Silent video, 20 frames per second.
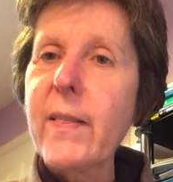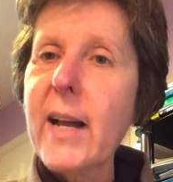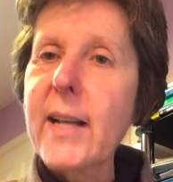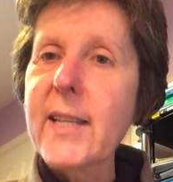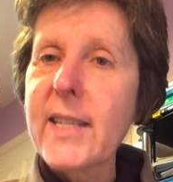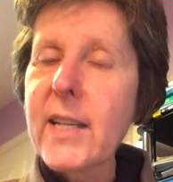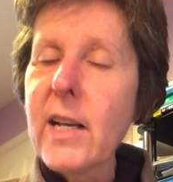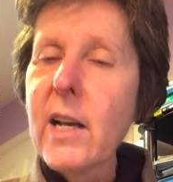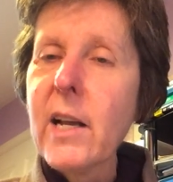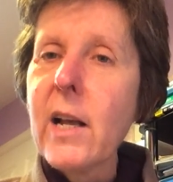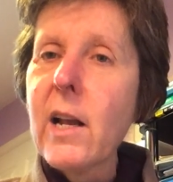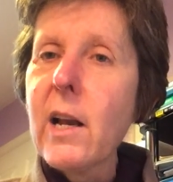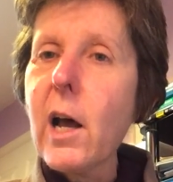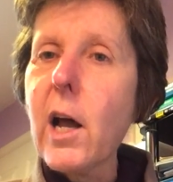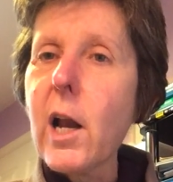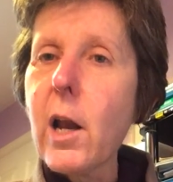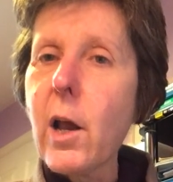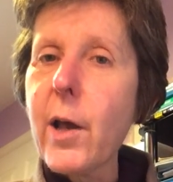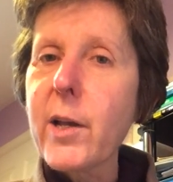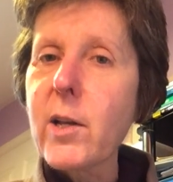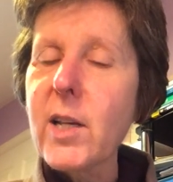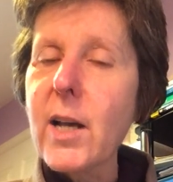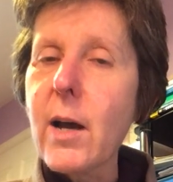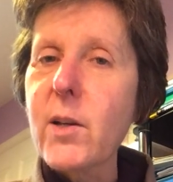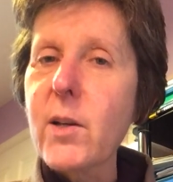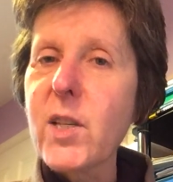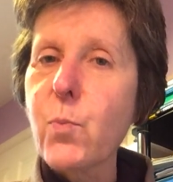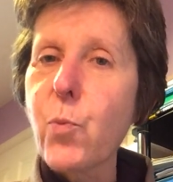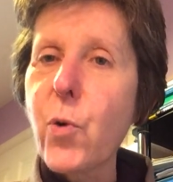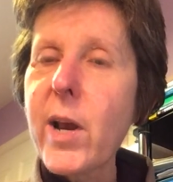That's like
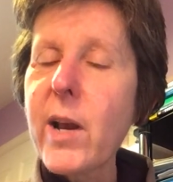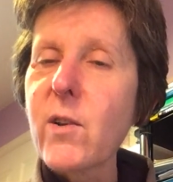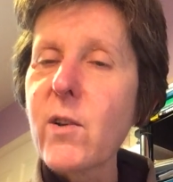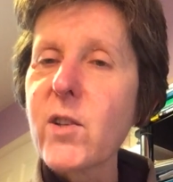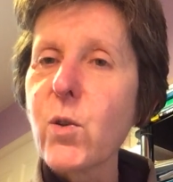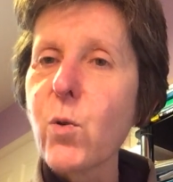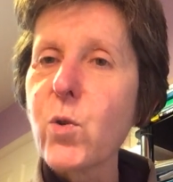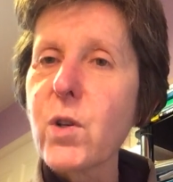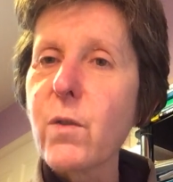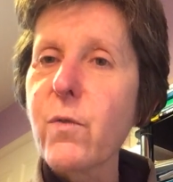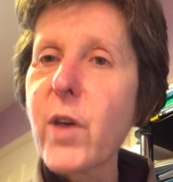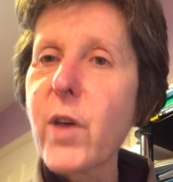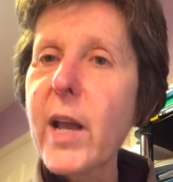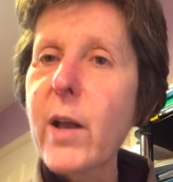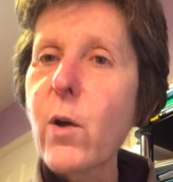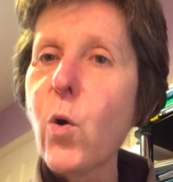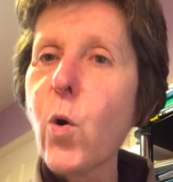a spring sort of thing.